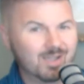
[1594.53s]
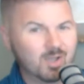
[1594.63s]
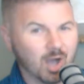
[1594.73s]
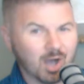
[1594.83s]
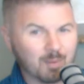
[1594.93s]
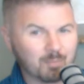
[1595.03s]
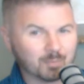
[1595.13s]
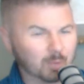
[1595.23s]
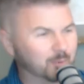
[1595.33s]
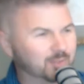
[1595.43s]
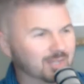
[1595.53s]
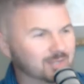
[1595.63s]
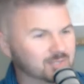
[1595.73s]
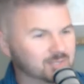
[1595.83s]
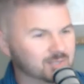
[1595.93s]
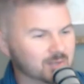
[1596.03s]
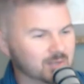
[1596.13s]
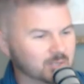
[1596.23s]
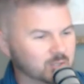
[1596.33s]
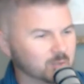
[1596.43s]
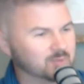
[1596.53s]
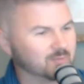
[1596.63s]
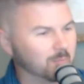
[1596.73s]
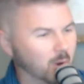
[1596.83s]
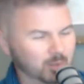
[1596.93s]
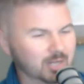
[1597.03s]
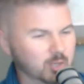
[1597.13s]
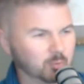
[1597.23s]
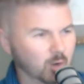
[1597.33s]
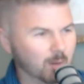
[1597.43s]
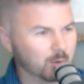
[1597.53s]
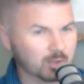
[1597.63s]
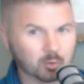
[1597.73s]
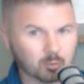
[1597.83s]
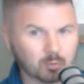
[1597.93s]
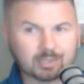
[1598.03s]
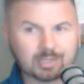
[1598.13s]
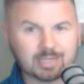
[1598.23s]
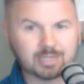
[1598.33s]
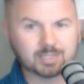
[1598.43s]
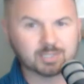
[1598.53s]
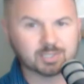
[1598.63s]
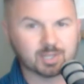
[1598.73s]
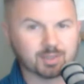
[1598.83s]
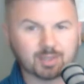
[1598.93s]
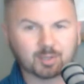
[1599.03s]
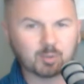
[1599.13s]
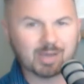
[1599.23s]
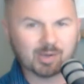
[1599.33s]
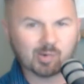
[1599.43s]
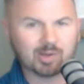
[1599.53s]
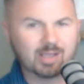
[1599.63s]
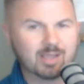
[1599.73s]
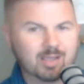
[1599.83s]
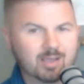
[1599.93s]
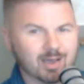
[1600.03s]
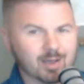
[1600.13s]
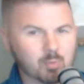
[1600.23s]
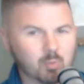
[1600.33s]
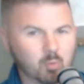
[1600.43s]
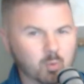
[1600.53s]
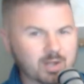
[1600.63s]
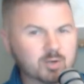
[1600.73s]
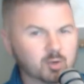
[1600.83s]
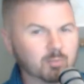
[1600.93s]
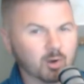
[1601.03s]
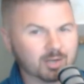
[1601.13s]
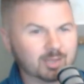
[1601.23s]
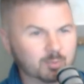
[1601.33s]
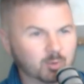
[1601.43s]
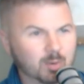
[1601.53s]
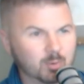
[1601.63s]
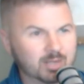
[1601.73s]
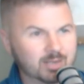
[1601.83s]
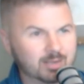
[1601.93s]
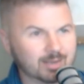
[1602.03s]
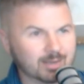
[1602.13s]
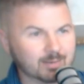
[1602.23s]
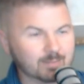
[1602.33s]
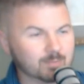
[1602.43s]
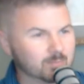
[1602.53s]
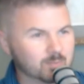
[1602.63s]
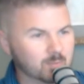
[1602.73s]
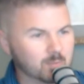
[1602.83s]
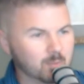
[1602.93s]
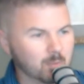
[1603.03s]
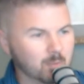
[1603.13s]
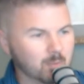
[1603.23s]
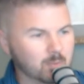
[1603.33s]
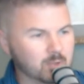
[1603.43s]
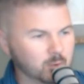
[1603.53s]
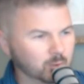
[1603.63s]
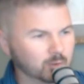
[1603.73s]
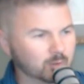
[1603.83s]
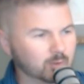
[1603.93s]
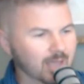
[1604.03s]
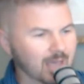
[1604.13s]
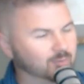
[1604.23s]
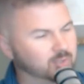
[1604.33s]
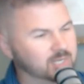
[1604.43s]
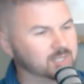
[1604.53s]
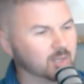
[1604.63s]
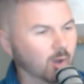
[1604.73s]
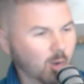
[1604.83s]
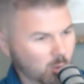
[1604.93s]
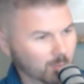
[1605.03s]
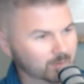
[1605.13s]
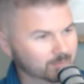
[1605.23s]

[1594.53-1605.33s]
A couple things in terms of marketing your property that are really easy just to think about. When you're marketing the property, you're advertising the home.